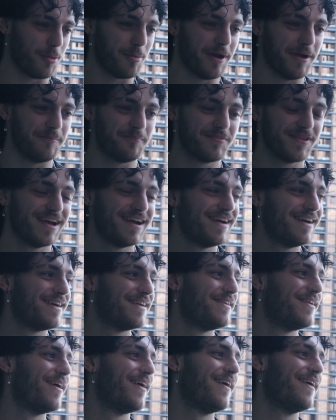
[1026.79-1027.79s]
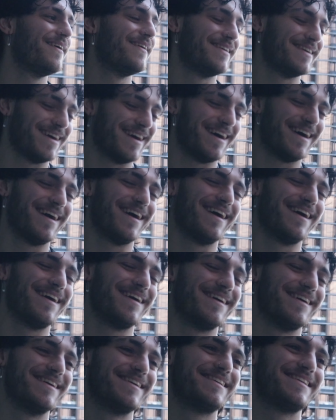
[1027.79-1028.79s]
comment. No, no comment.
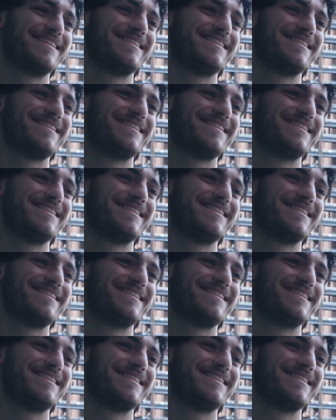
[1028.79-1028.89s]
Uh,